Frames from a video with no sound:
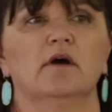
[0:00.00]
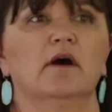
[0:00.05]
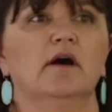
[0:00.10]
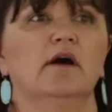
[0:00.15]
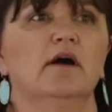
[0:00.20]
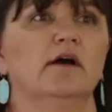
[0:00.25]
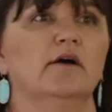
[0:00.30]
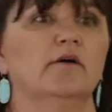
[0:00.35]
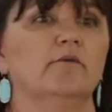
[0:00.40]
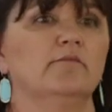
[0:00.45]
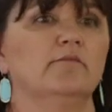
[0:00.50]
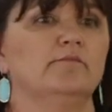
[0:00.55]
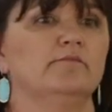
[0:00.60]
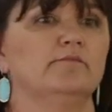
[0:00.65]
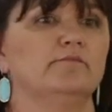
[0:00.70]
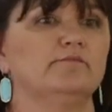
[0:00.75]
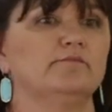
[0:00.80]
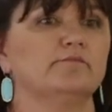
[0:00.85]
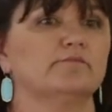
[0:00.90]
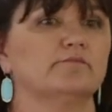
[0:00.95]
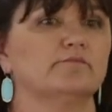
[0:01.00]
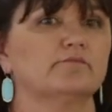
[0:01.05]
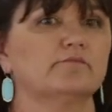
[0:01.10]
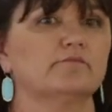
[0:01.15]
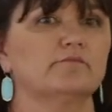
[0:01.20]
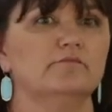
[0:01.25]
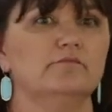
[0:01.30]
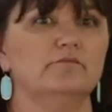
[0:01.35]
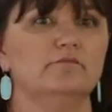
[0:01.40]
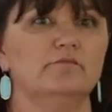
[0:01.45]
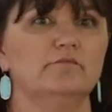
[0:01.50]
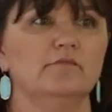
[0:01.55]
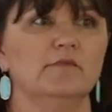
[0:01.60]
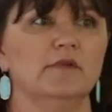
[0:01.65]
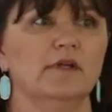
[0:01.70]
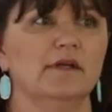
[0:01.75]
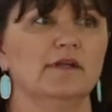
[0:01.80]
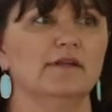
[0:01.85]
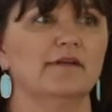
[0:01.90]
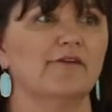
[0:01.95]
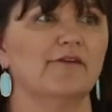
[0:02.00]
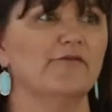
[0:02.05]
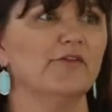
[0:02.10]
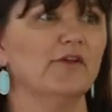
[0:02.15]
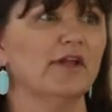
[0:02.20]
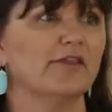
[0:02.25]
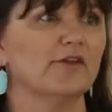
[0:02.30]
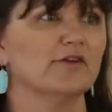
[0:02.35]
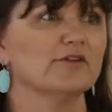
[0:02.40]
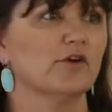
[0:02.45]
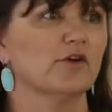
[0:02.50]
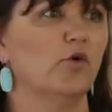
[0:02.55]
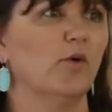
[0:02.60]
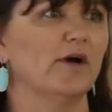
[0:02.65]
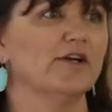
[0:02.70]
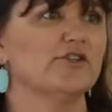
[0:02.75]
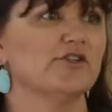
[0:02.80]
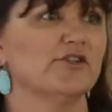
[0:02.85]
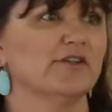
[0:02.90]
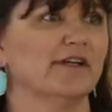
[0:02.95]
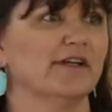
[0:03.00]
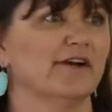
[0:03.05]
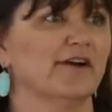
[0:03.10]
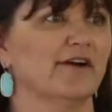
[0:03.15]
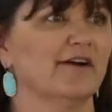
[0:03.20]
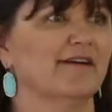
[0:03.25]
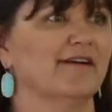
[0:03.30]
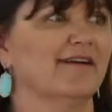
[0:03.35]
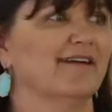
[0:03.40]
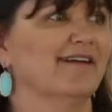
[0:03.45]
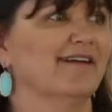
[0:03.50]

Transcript: Um, I feel like there's a question here.